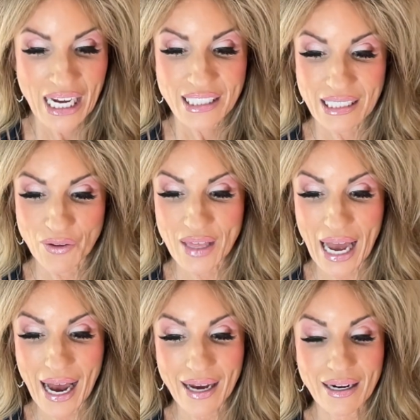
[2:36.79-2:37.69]
So
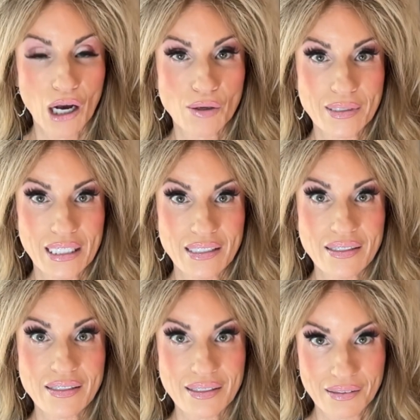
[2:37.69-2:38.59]
that helps it
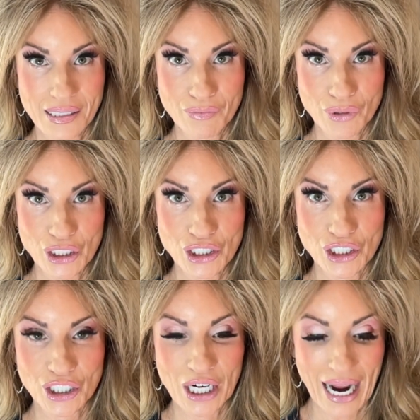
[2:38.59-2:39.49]
to seal in the
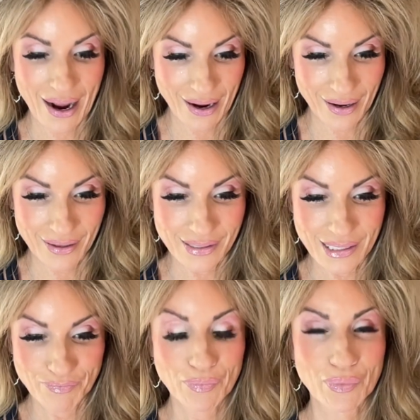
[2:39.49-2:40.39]
moisture
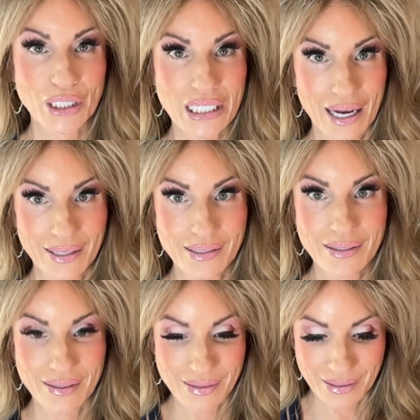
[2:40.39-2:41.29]
and
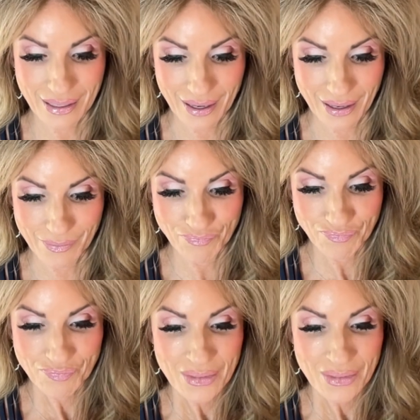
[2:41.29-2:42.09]
protect the skin.